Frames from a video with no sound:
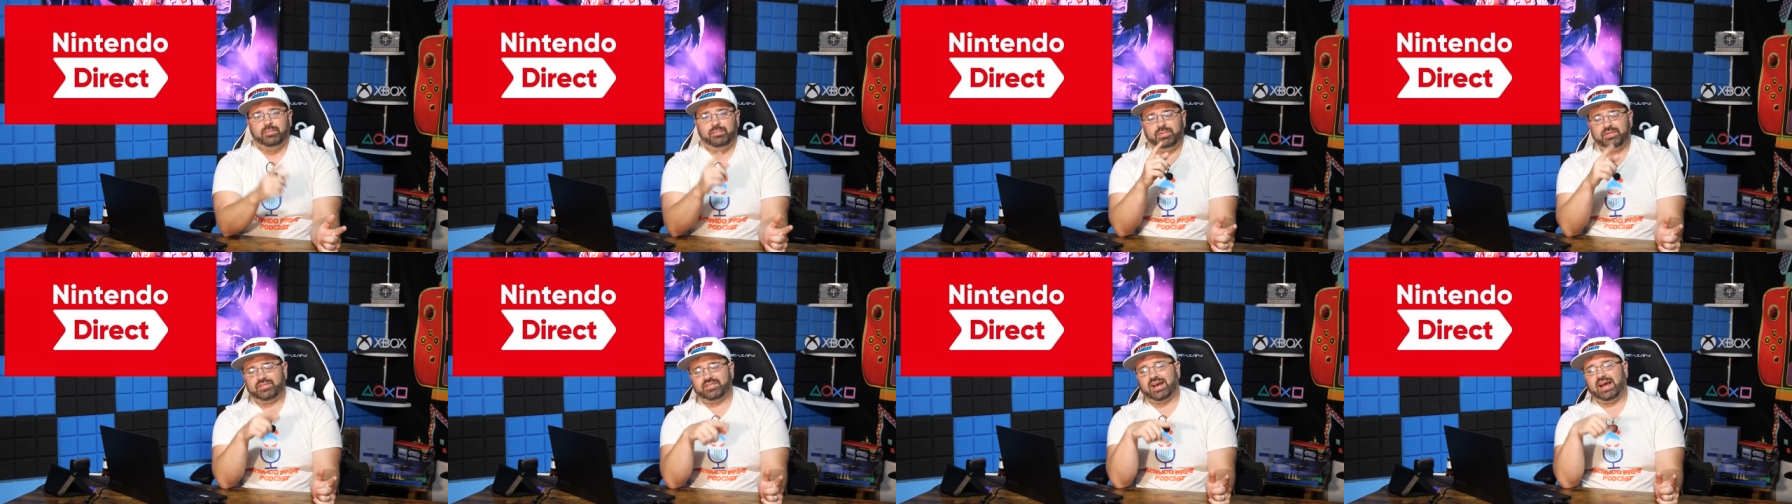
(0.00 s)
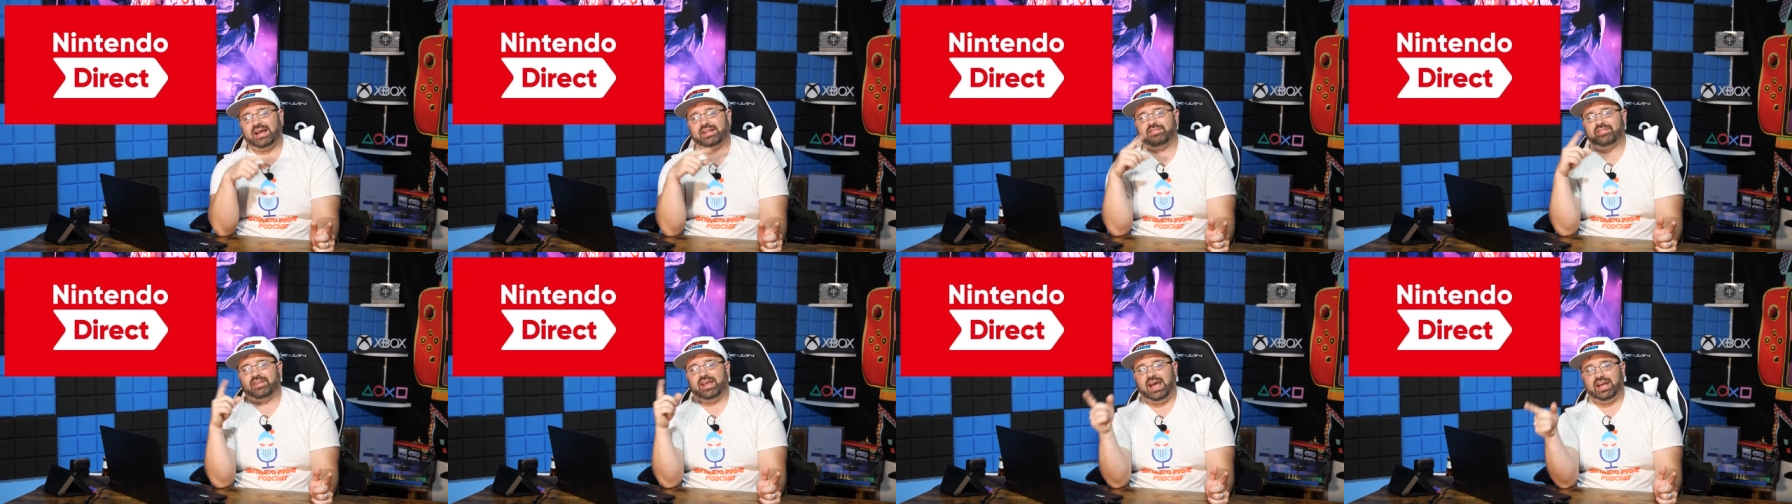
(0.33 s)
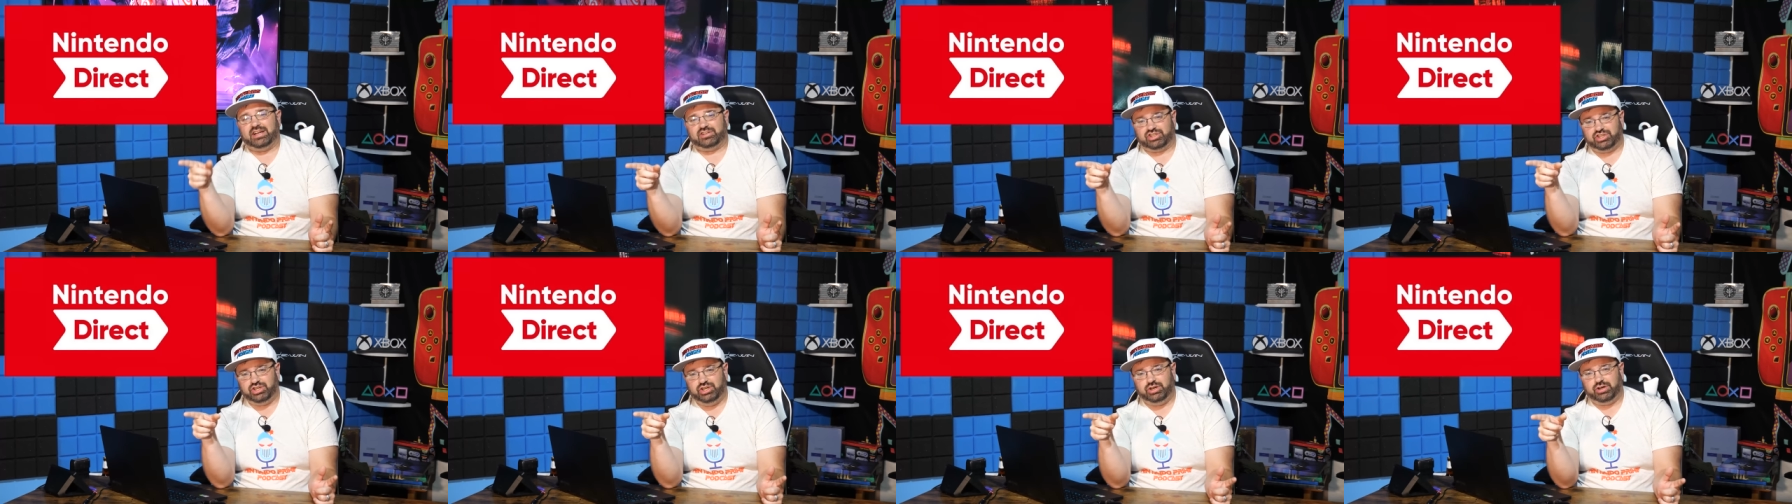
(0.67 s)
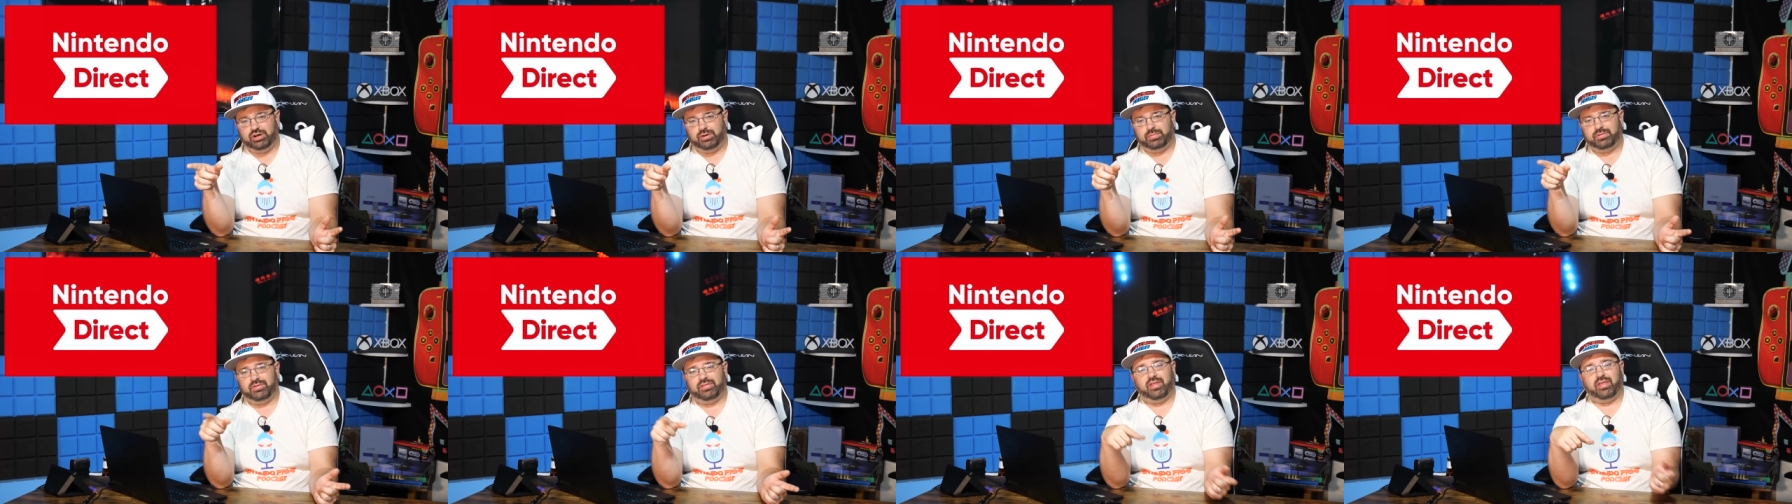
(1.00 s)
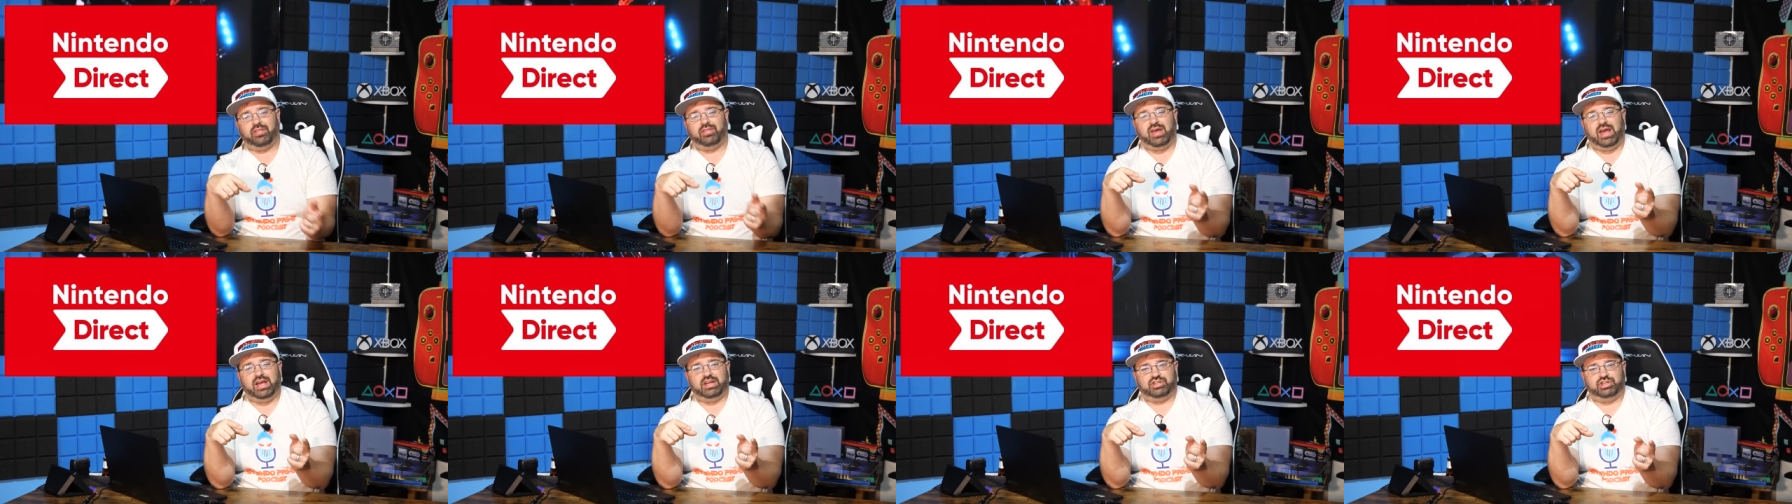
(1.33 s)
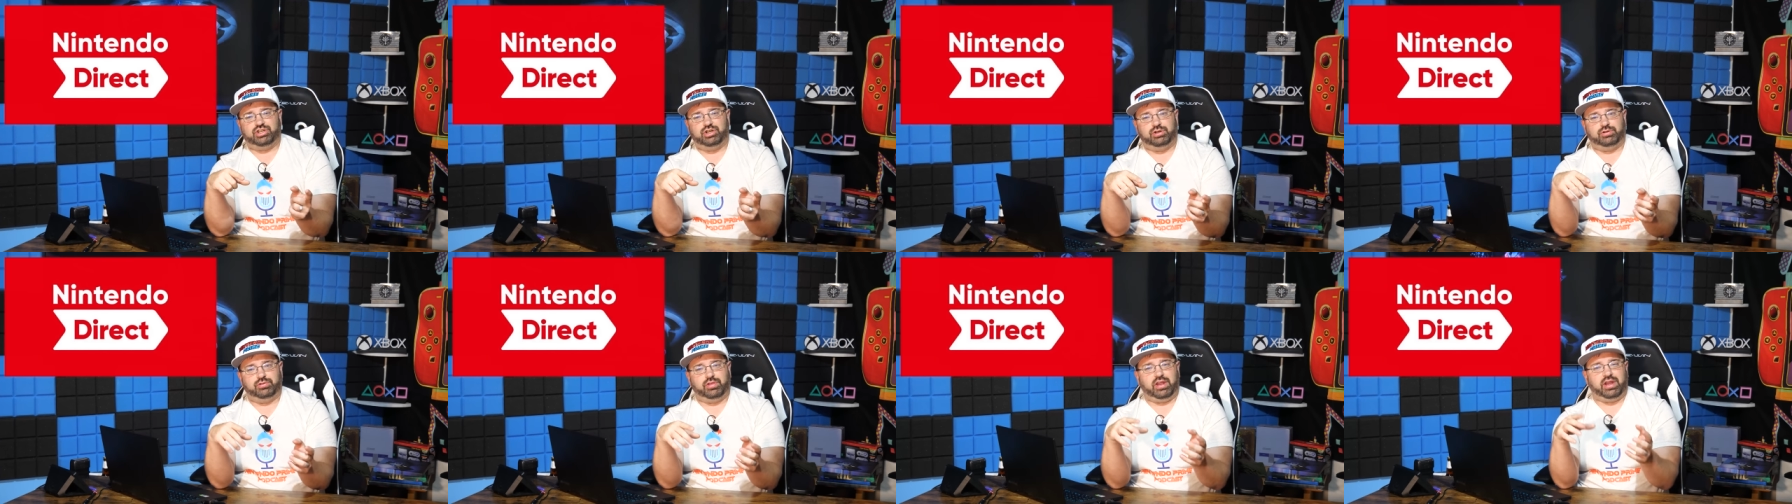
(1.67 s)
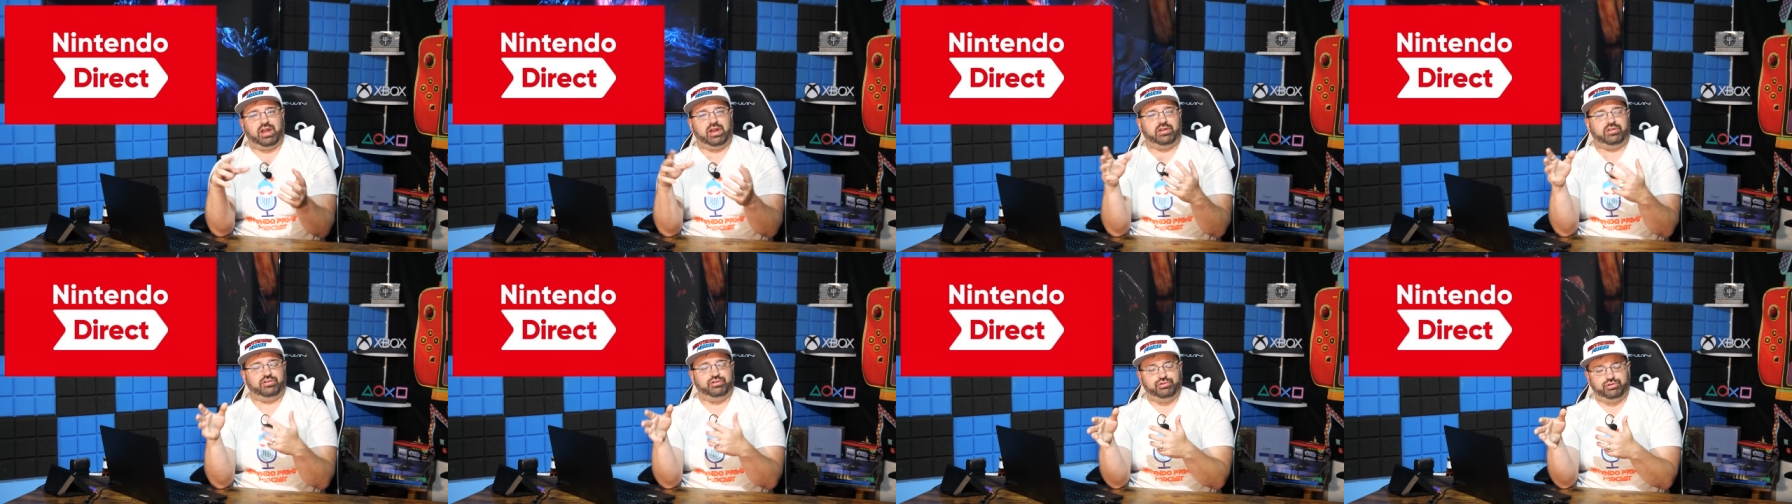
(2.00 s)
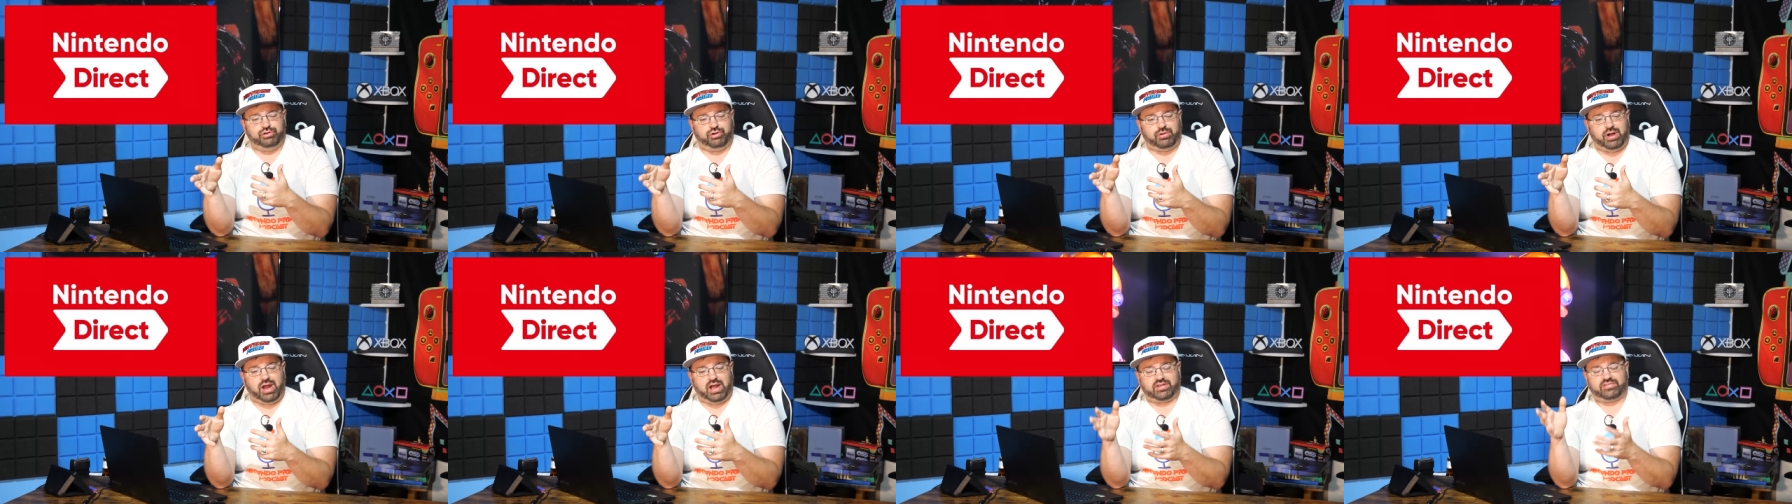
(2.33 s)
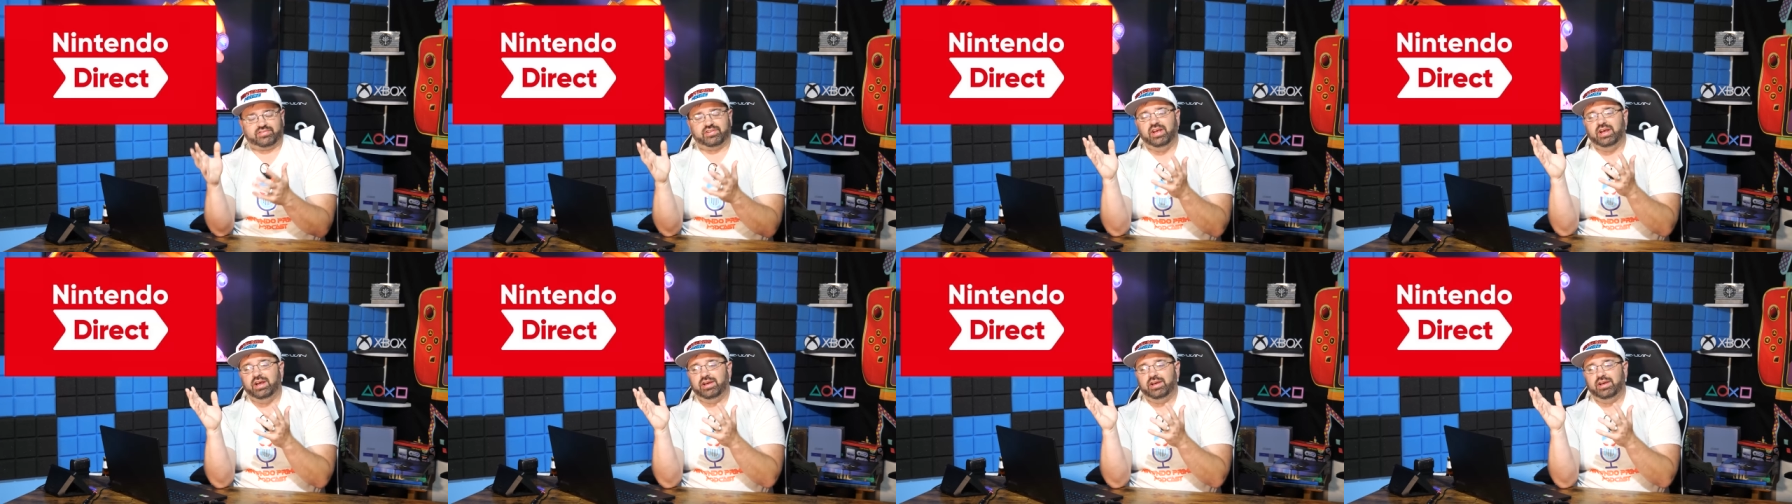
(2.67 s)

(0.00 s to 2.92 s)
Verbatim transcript: besides last year, but then last year they didn't do Directs.